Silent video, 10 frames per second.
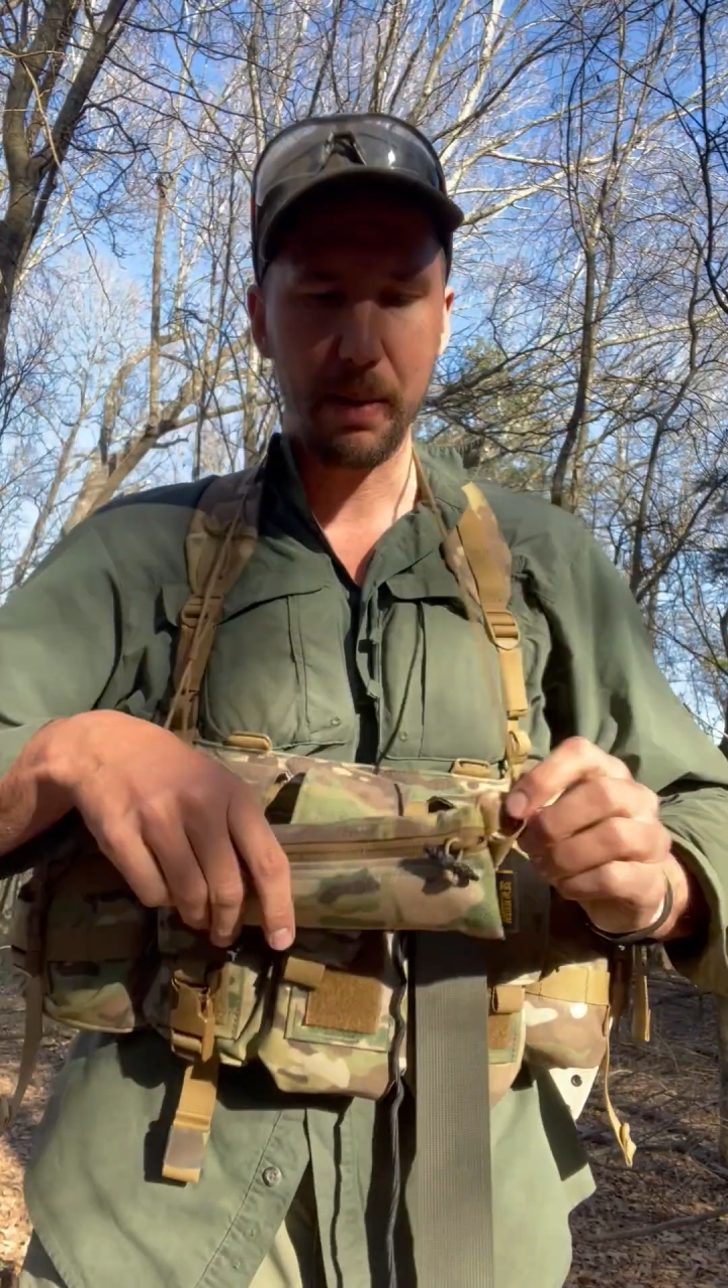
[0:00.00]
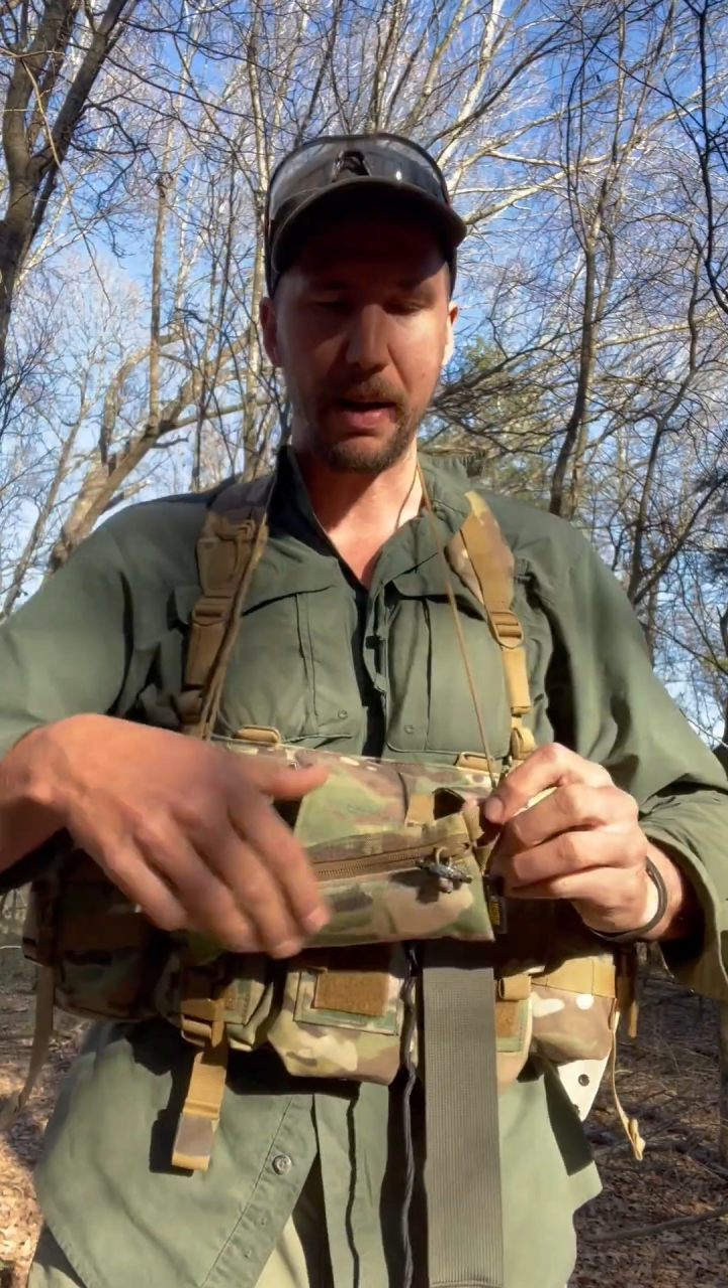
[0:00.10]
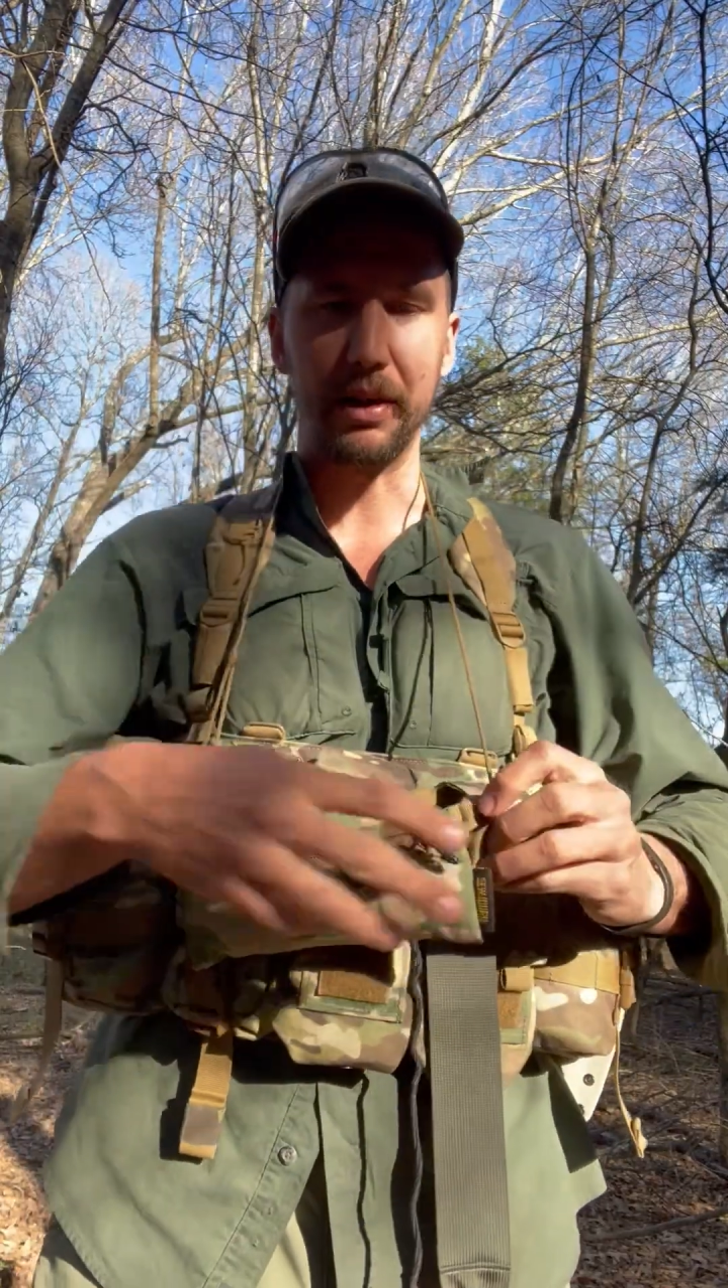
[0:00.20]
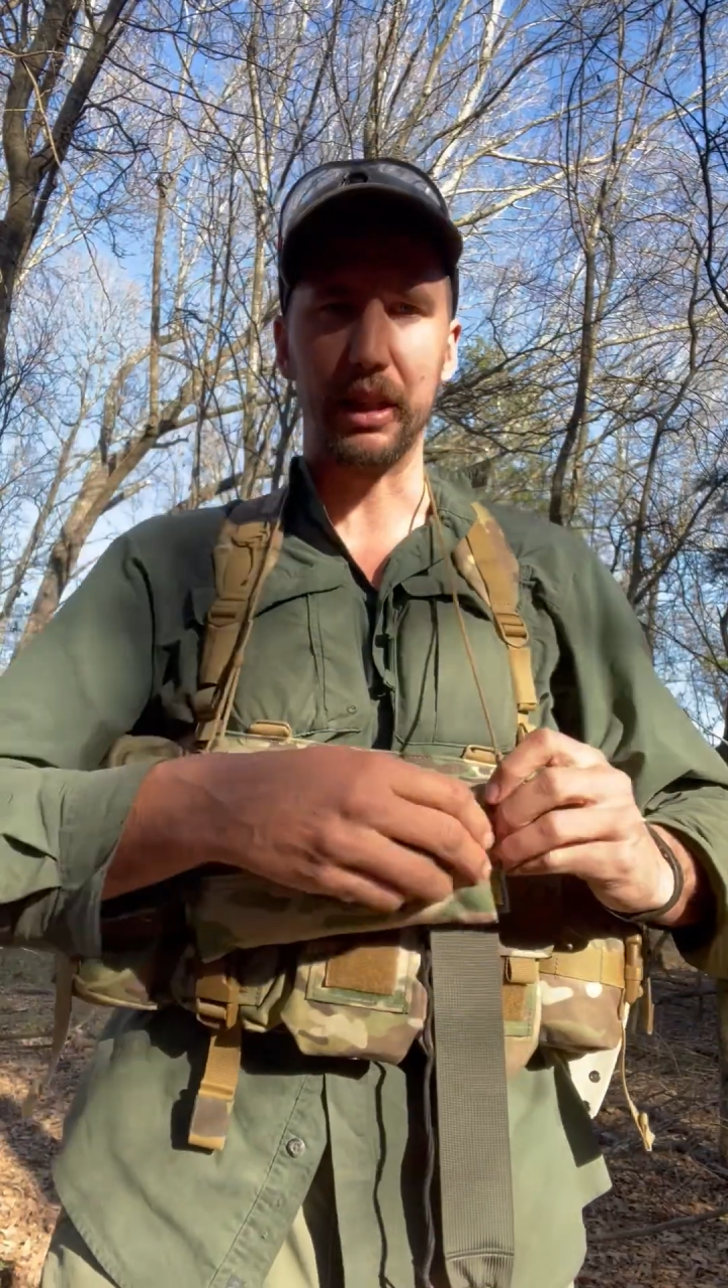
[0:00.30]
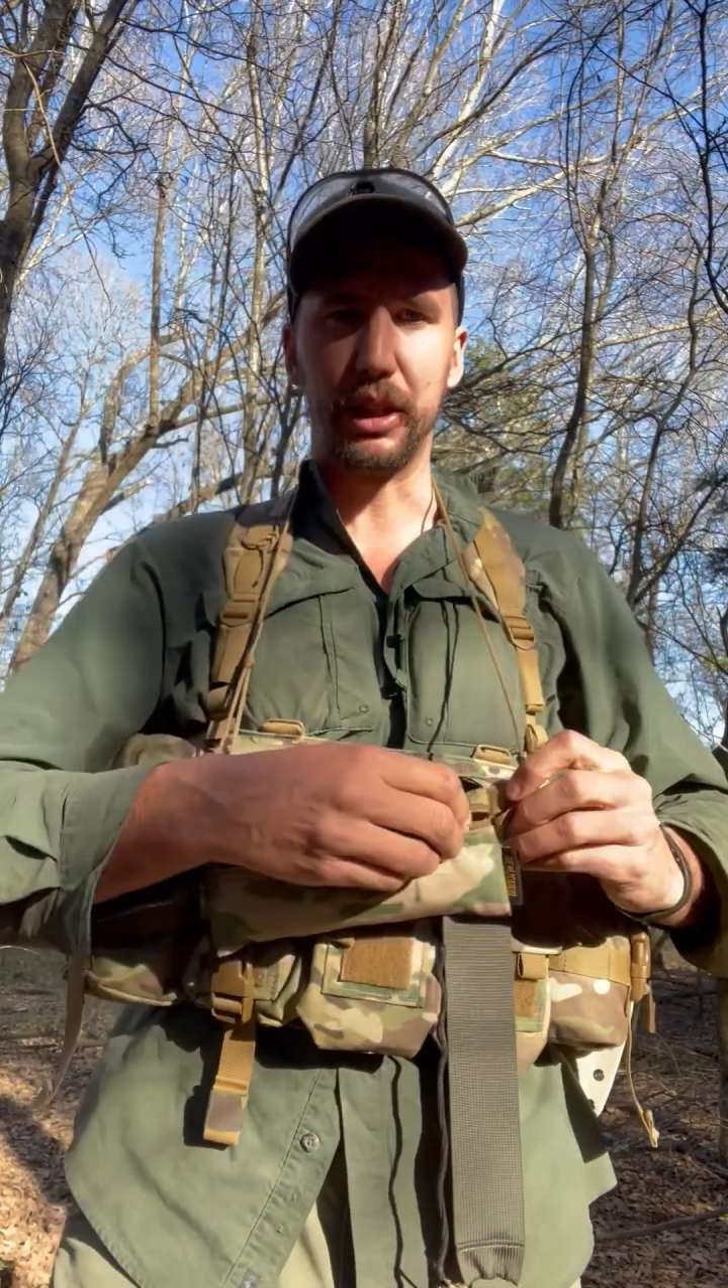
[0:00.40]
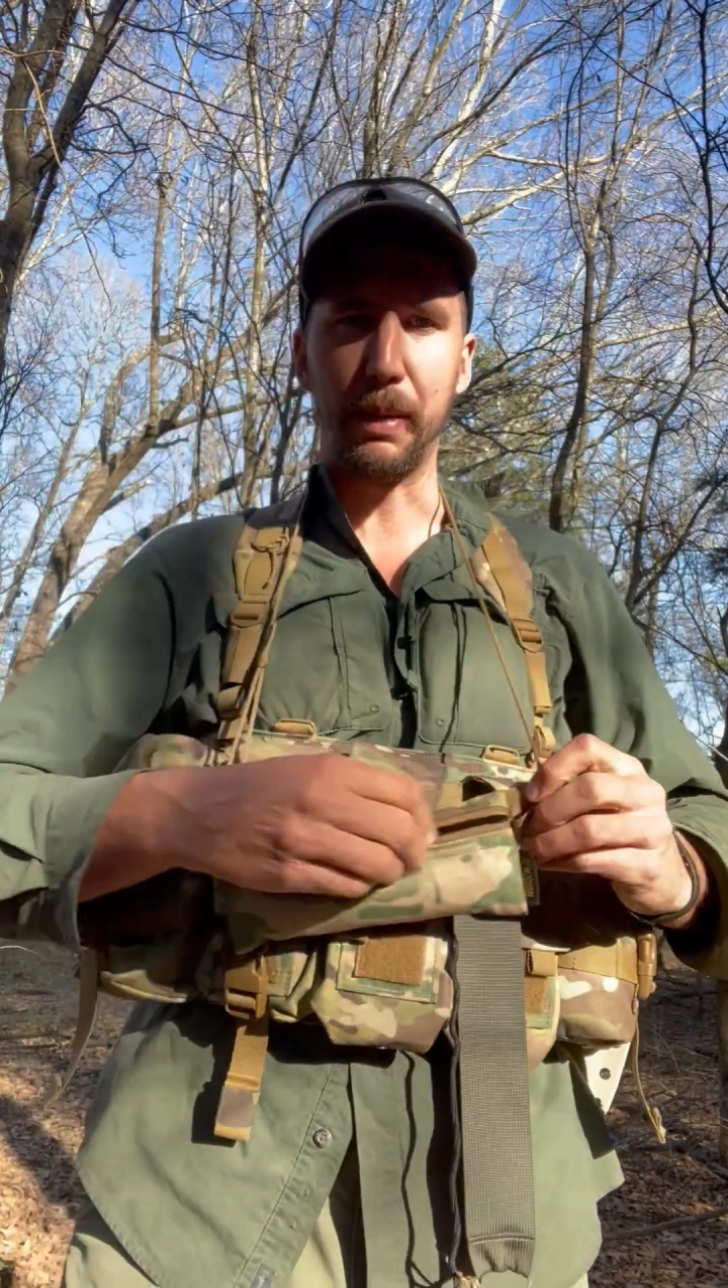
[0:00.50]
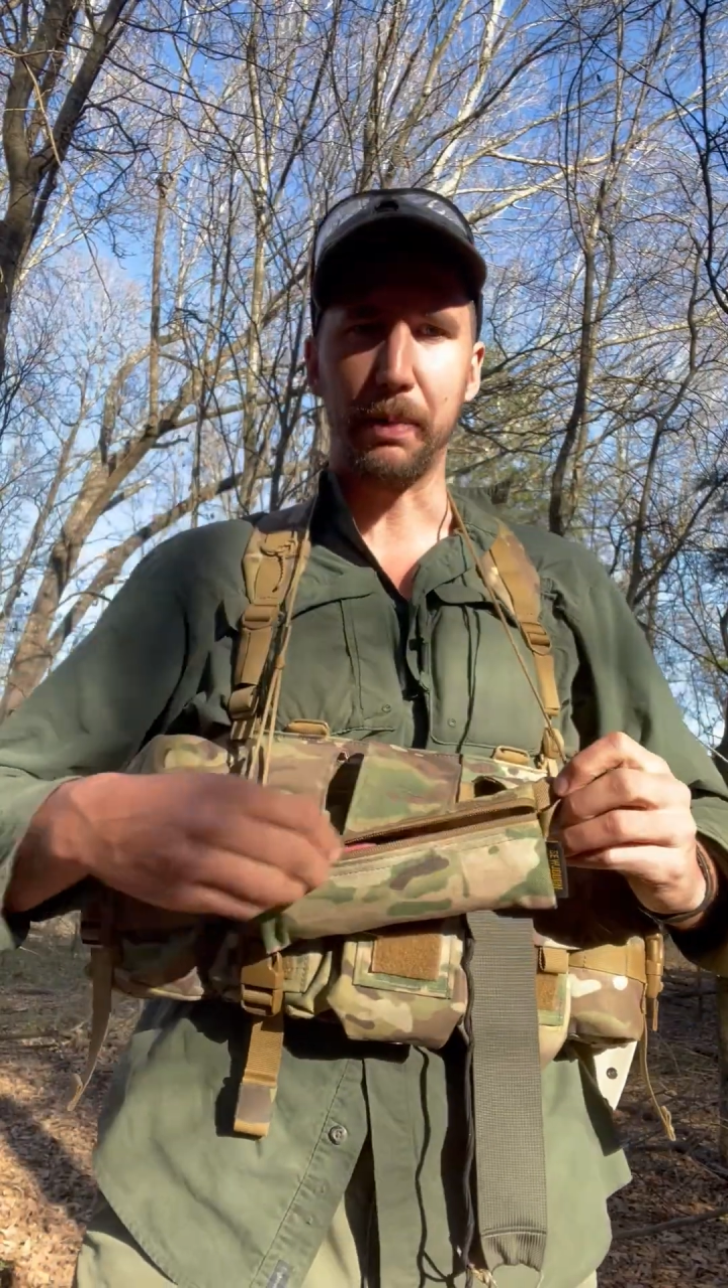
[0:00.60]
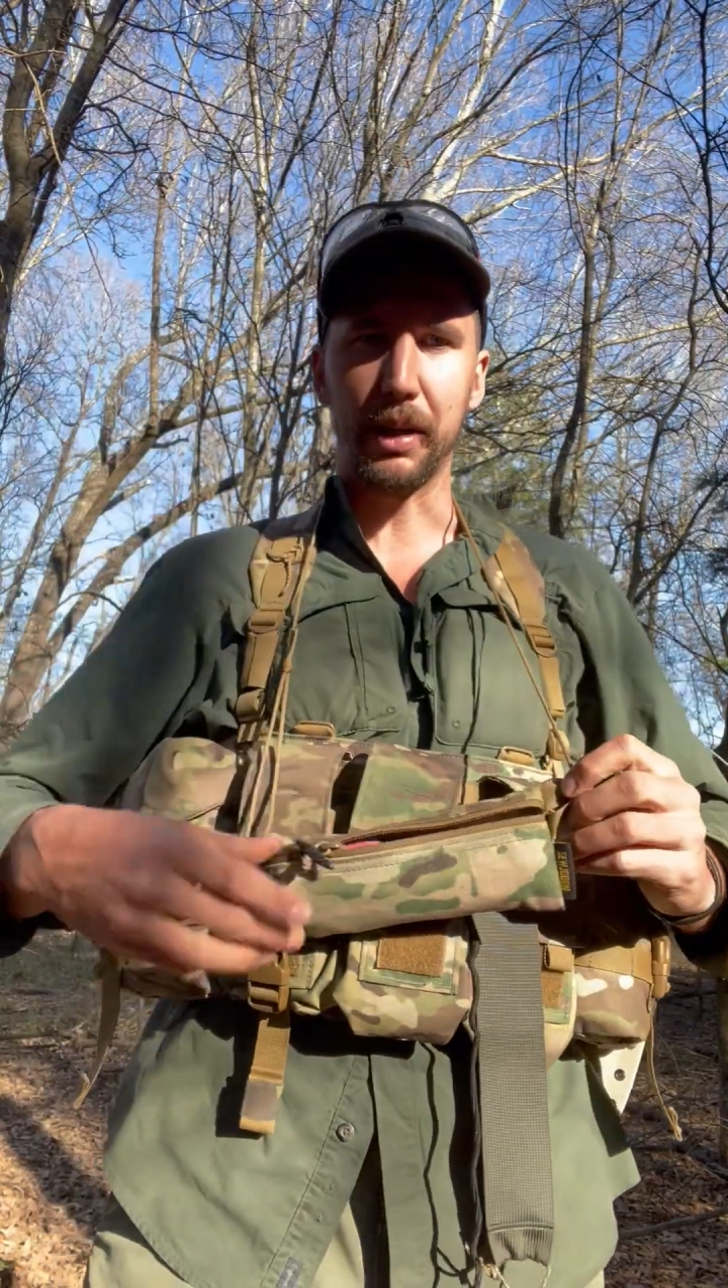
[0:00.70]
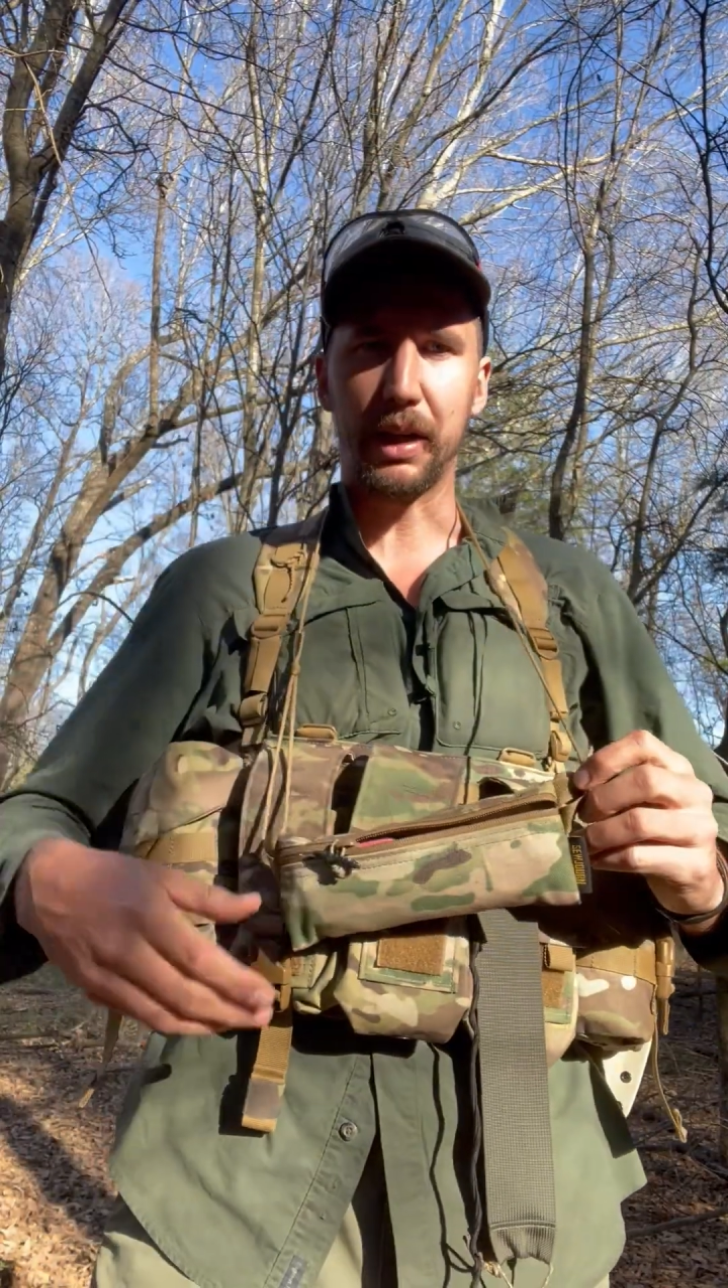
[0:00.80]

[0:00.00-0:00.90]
about the zipper